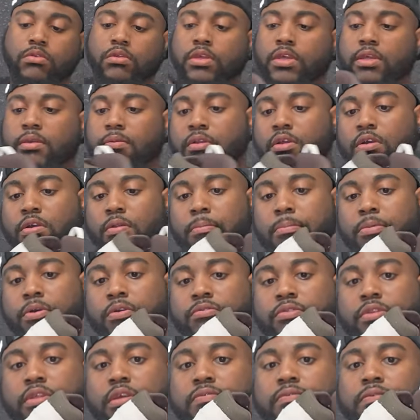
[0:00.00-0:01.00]
And on
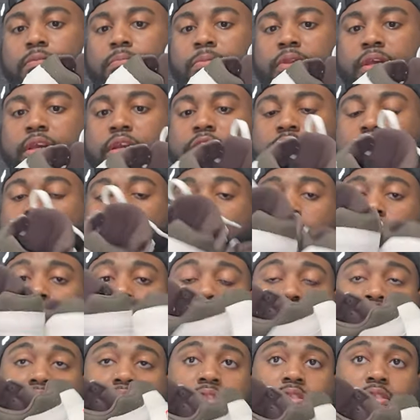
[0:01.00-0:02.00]
both of them, there's no
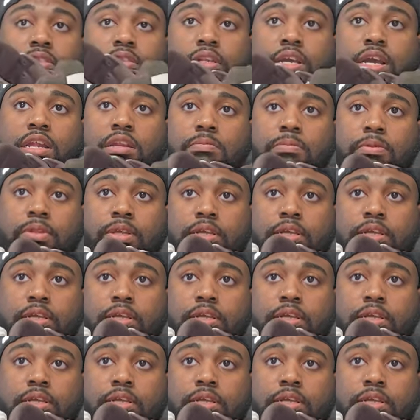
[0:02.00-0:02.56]
stitching out of